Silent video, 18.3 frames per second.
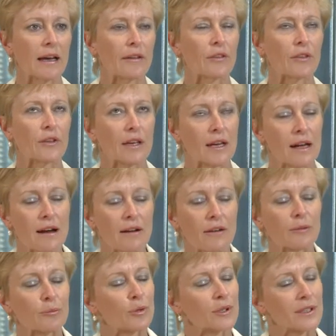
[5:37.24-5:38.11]
The
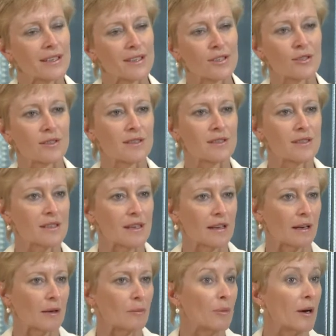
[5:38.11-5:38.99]
current predictions
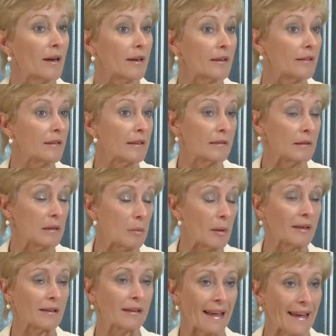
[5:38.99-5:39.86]
by
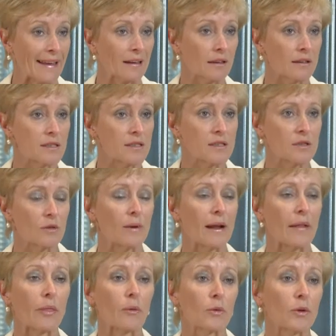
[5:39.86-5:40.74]
independent analysts
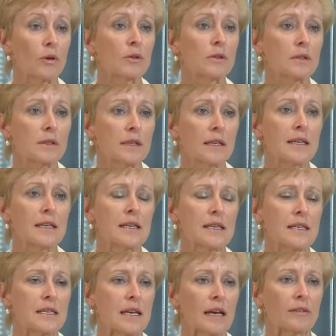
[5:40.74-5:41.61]
around the world
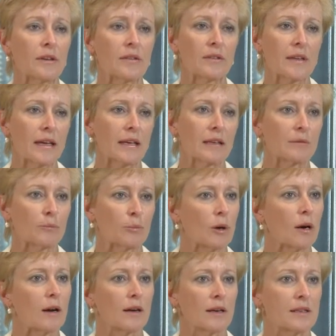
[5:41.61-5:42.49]
say that that
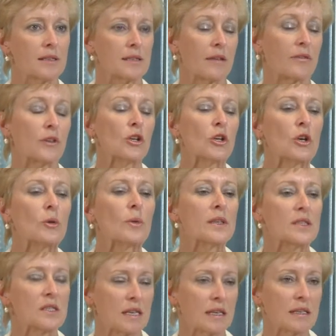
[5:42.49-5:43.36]
price and the new
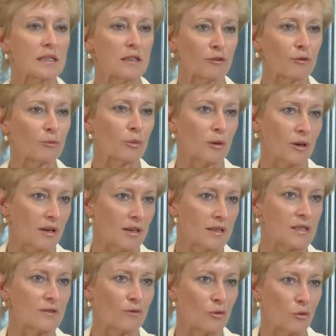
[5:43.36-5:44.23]
incentive
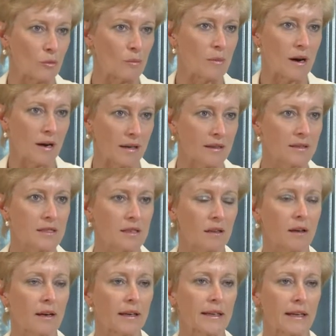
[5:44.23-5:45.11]
price for mines
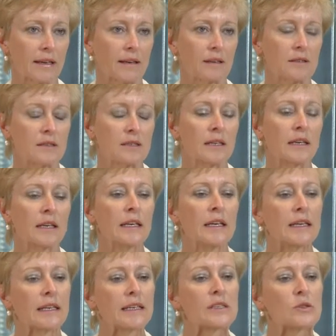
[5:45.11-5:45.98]
like ours
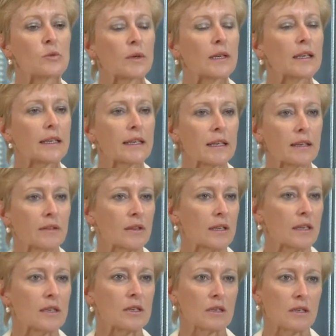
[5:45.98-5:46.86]
is really in
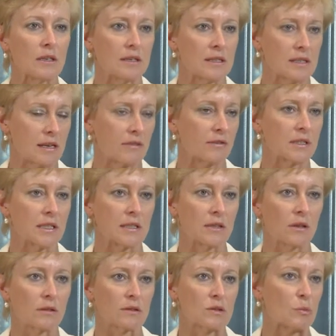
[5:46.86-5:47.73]
the
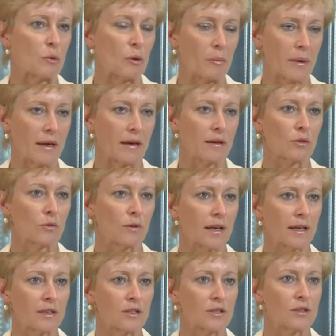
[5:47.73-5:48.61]
$70 per pound
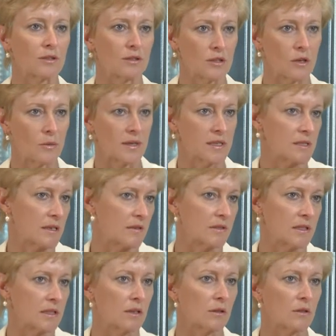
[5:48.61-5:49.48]
range, US
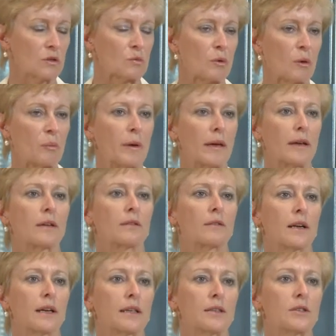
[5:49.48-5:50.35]
$70 per
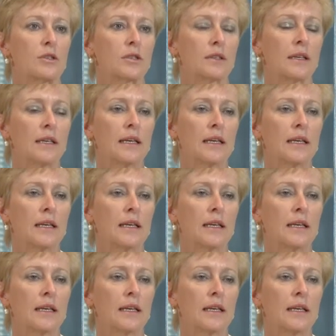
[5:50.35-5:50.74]
pound range.